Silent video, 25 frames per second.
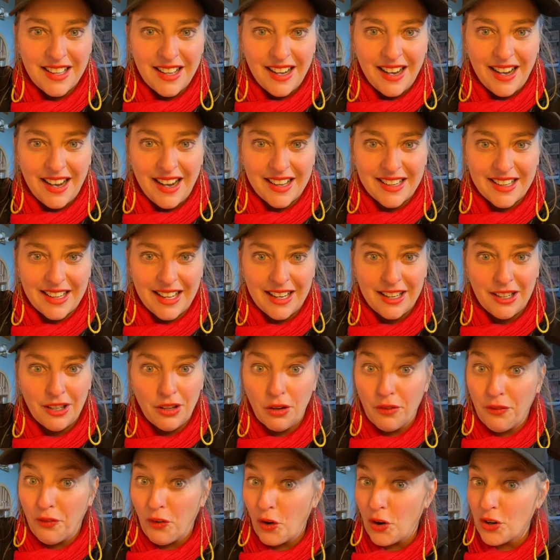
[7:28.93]
and I
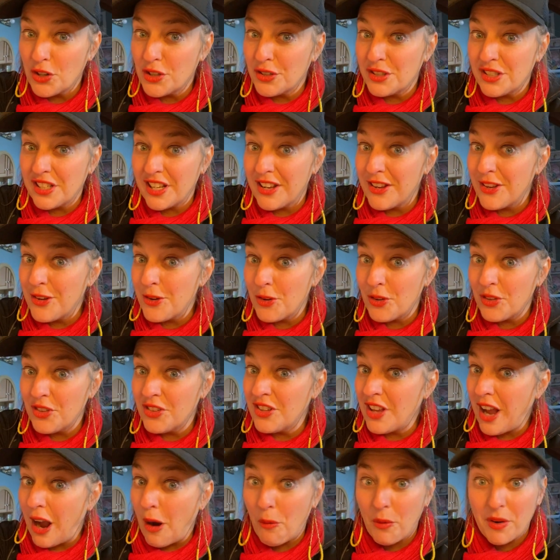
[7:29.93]
look forward to seeing you
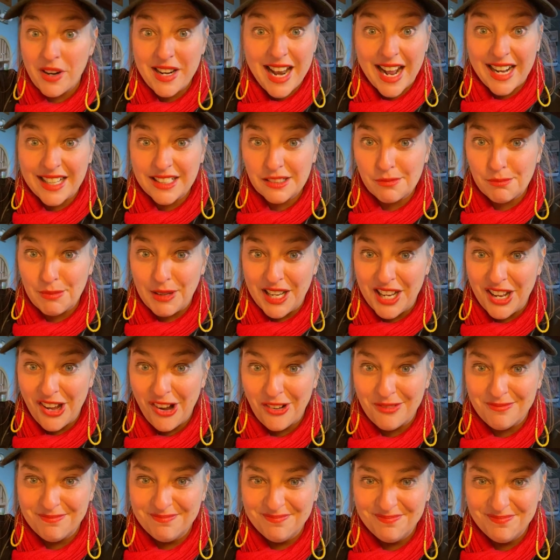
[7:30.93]
in our next
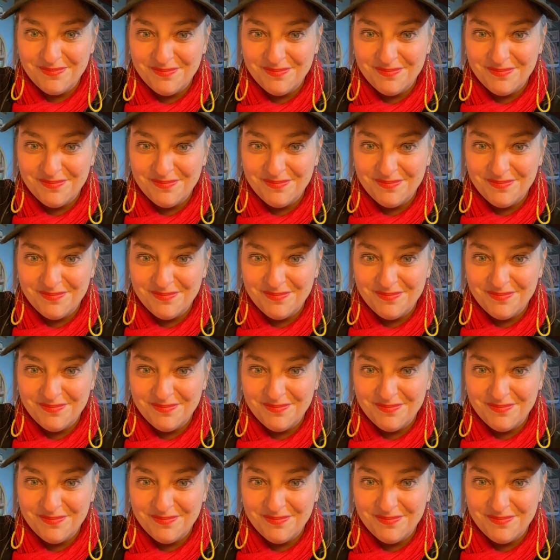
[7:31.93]
video.